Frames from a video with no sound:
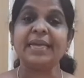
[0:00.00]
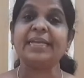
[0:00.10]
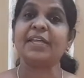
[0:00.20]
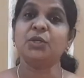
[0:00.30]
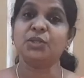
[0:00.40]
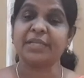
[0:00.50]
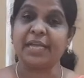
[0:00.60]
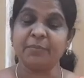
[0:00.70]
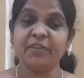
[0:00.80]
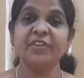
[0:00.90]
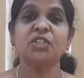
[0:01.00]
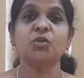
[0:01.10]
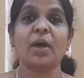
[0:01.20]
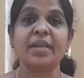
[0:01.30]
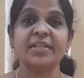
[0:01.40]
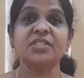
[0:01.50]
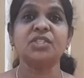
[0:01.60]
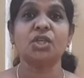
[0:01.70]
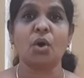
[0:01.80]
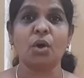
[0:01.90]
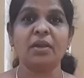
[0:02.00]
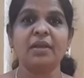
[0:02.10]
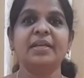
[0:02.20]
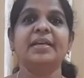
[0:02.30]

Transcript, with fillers: Can you tell me which one is tall?